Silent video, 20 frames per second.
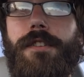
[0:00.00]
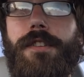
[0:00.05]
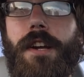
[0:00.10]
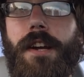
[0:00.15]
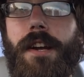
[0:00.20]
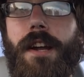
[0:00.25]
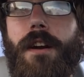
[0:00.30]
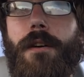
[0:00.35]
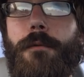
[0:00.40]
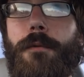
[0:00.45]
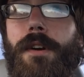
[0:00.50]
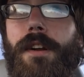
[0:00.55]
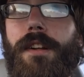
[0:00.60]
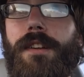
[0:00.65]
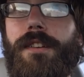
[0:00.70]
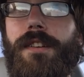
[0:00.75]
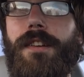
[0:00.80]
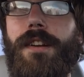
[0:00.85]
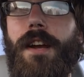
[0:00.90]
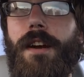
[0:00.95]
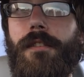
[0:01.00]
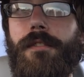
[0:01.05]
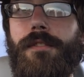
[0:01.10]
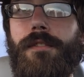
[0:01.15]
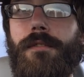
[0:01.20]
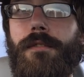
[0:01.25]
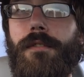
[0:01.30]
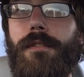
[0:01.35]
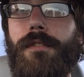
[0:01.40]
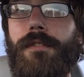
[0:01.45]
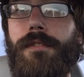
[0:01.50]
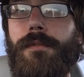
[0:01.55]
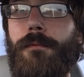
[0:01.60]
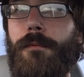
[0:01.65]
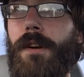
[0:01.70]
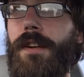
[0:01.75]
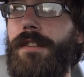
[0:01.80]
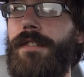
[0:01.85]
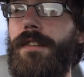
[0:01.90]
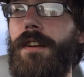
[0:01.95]
Check out Winnington Outdoors,
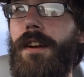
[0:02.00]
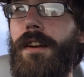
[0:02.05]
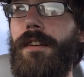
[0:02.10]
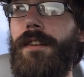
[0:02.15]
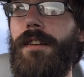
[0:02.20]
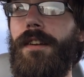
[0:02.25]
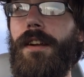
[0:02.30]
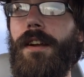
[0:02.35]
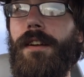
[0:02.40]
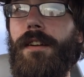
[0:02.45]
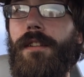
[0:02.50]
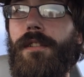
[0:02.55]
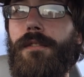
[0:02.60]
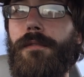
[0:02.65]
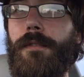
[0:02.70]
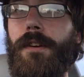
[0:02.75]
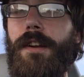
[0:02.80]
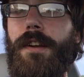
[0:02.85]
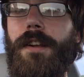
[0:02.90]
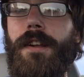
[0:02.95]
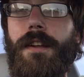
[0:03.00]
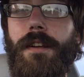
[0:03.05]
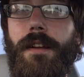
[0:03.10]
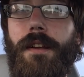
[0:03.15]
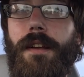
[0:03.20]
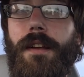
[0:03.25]
Wayside Lee 83,